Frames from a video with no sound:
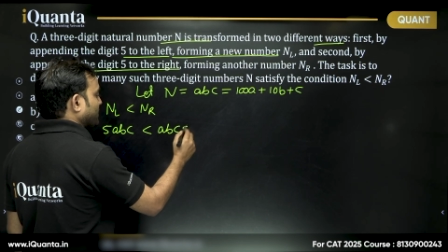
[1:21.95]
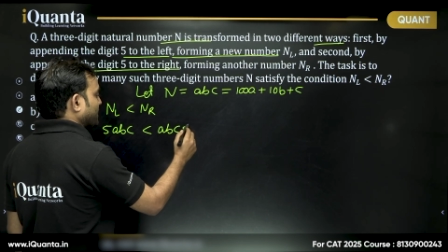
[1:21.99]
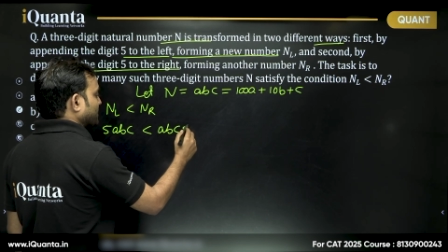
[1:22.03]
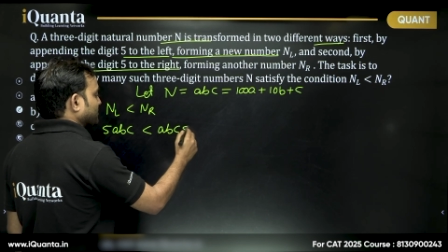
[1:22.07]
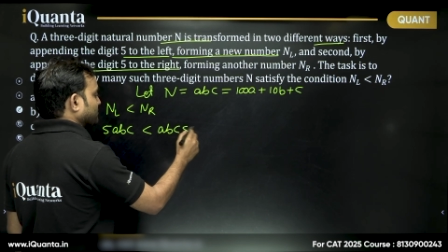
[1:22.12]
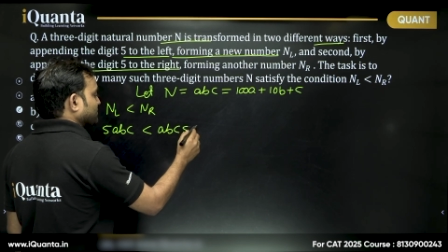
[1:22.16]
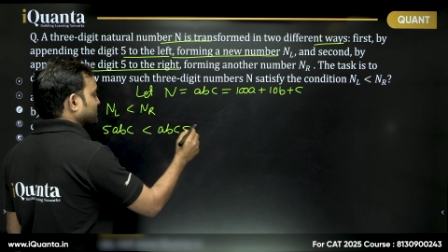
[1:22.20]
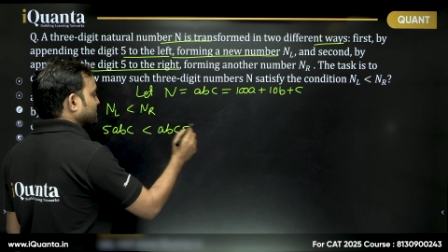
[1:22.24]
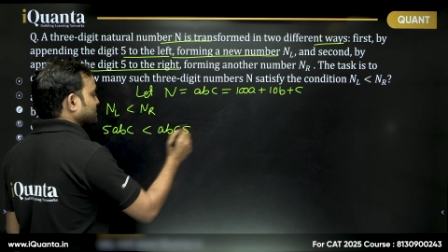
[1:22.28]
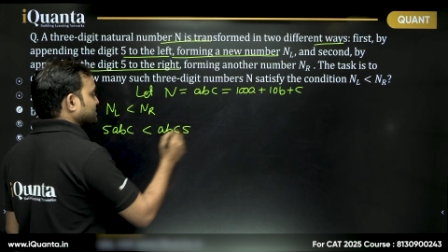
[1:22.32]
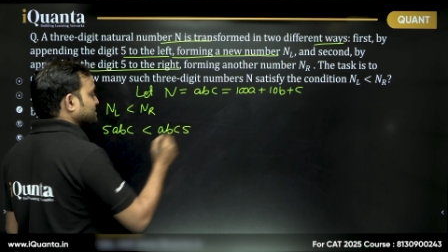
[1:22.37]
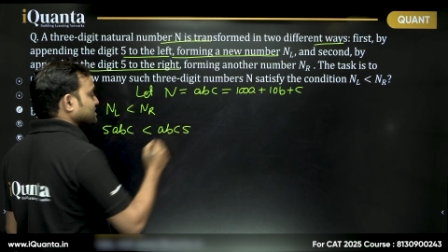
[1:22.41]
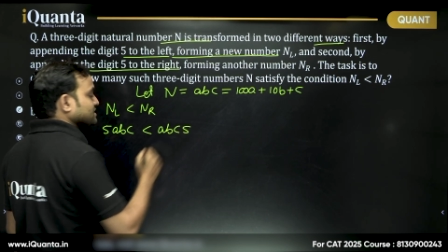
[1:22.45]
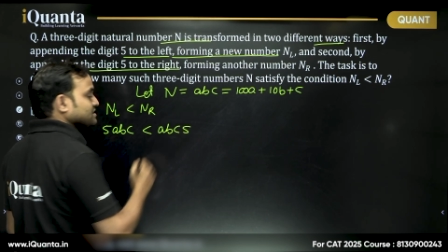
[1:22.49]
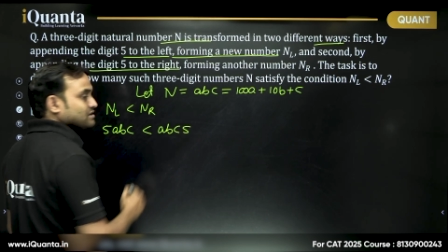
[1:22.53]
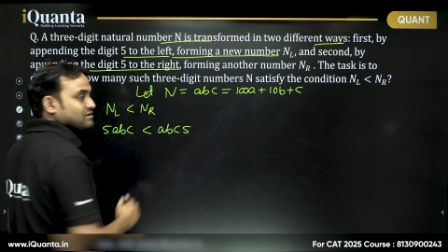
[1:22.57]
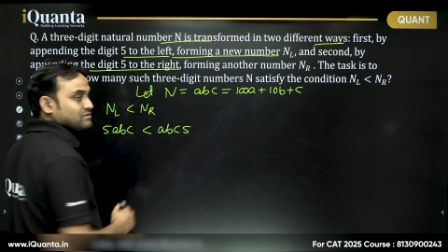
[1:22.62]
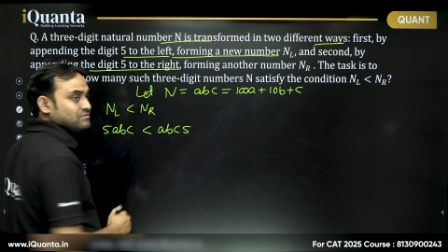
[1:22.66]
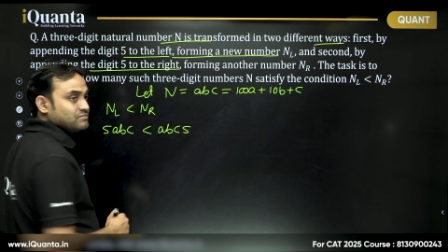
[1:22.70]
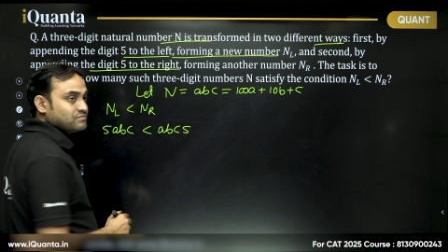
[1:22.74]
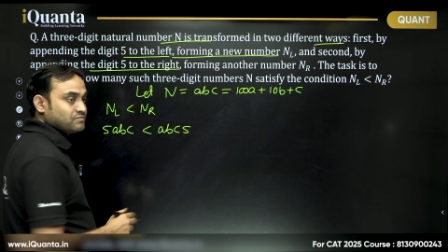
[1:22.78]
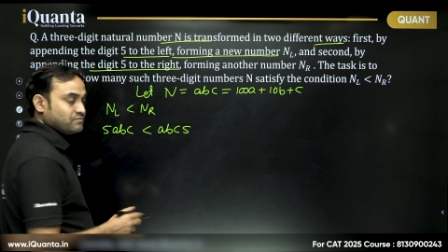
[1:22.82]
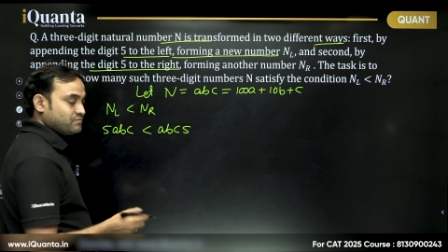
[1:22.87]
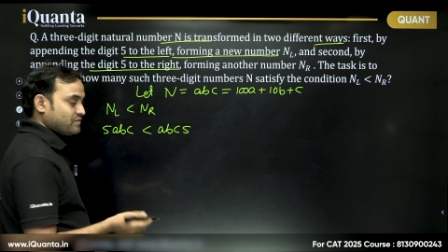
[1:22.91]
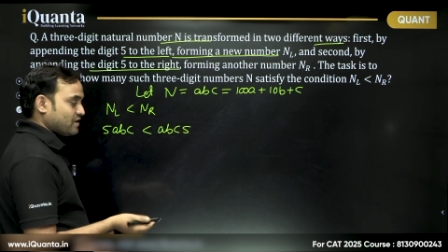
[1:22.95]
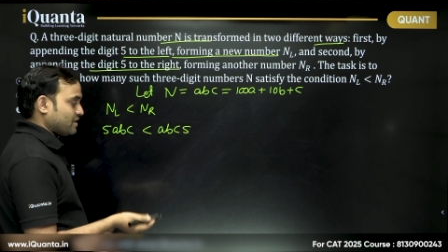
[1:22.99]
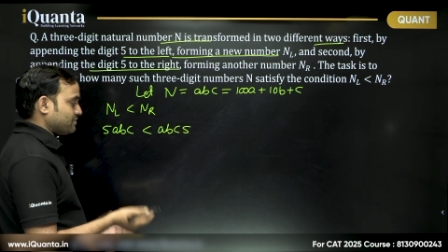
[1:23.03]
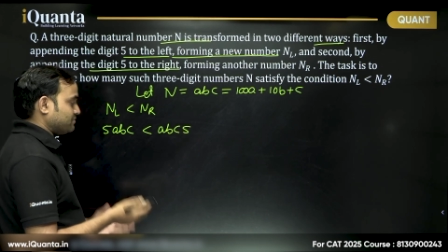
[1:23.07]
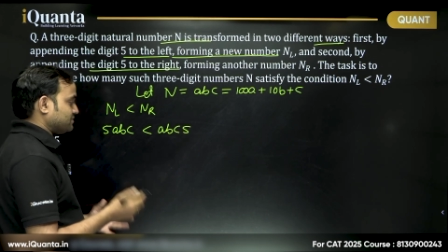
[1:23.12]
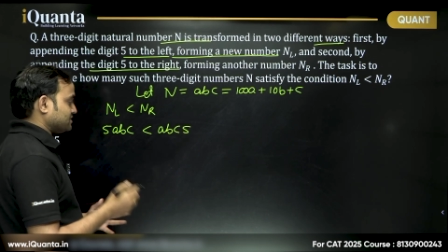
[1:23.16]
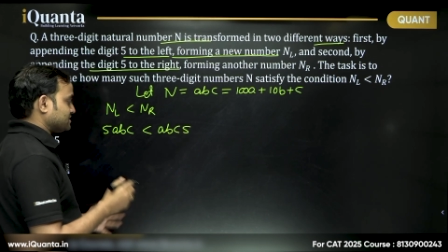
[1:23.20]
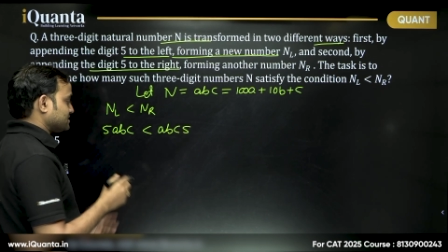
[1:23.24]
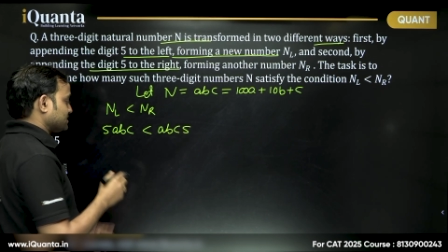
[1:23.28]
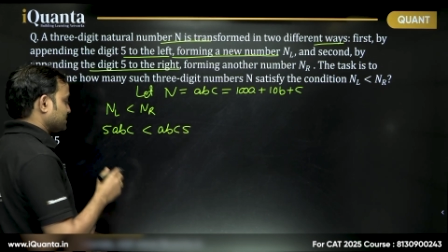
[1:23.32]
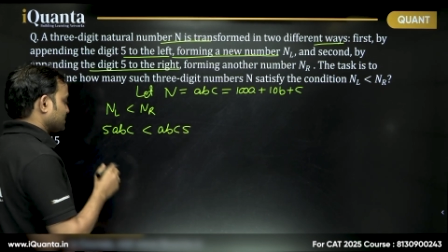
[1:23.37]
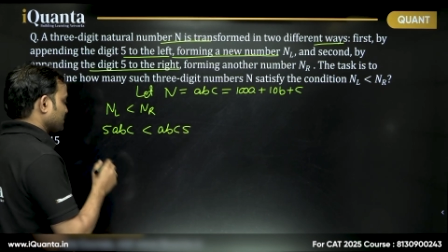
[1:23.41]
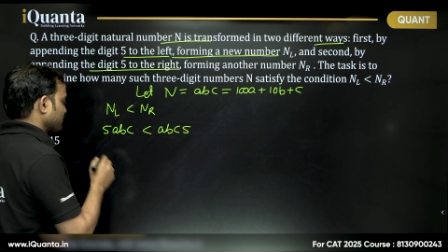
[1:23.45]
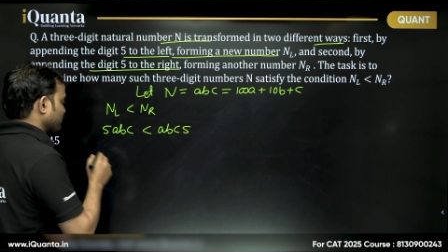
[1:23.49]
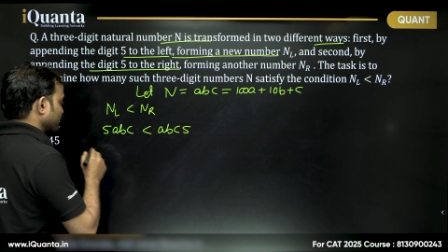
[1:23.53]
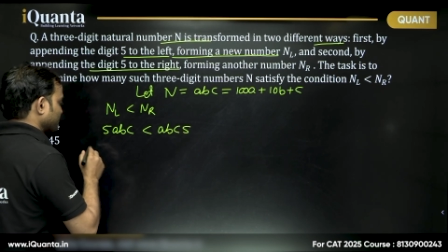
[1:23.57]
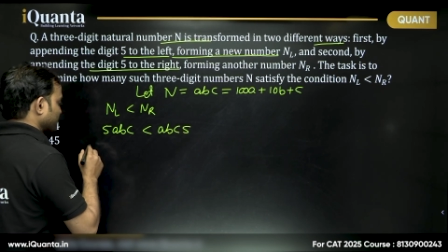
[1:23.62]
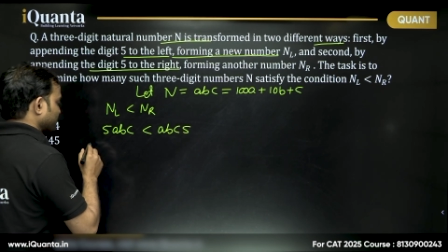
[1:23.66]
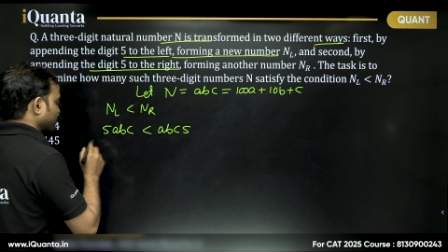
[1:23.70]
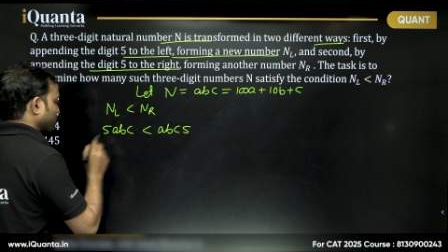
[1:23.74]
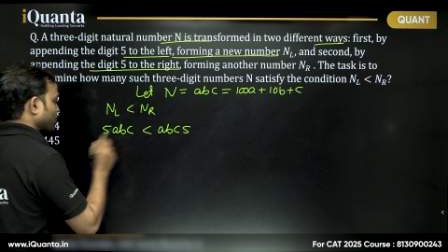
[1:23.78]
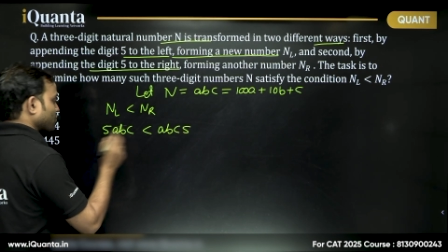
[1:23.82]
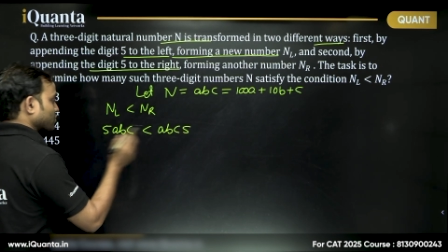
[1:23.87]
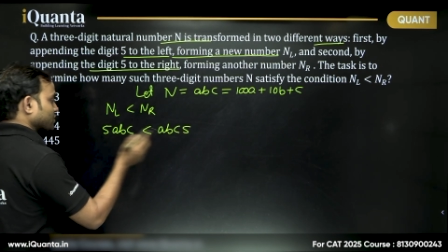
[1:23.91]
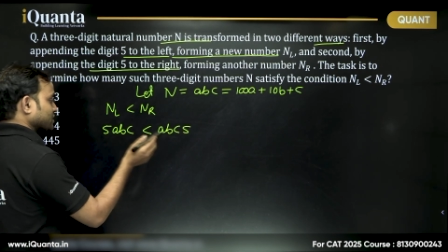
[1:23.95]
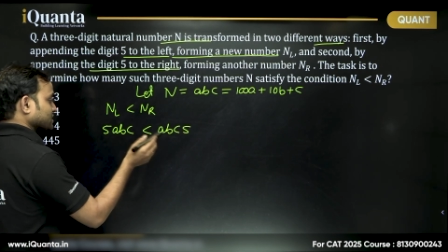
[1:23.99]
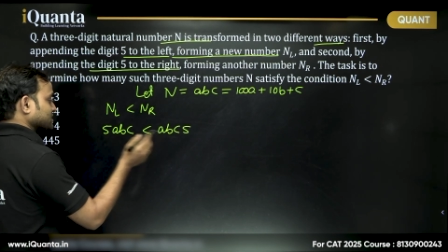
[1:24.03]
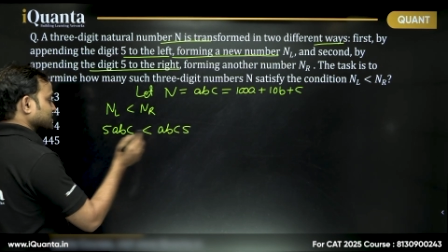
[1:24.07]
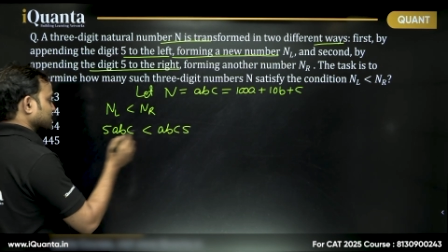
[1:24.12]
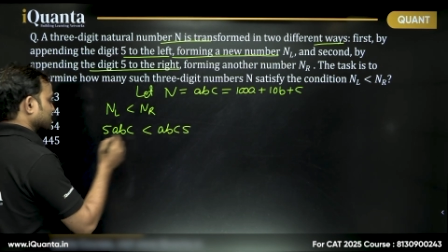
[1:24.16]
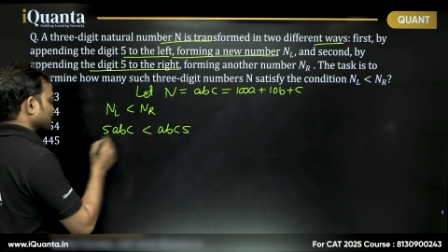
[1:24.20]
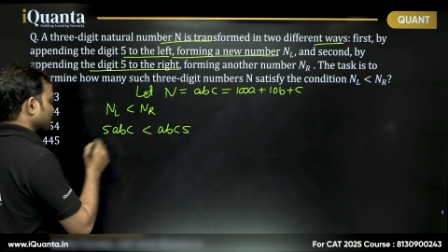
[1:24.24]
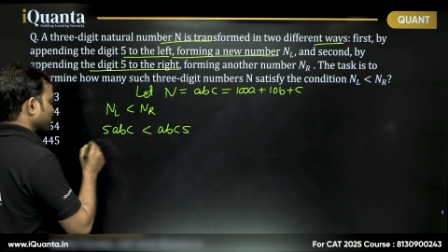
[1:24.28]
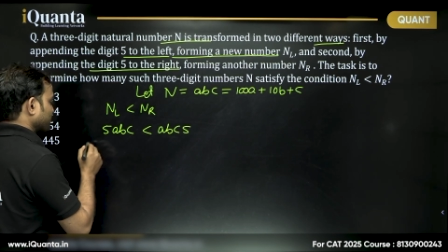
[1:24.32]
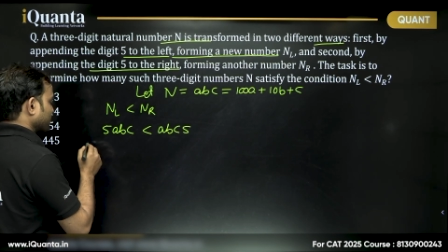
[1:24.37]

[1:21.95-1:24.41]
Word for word: This is a four-digit number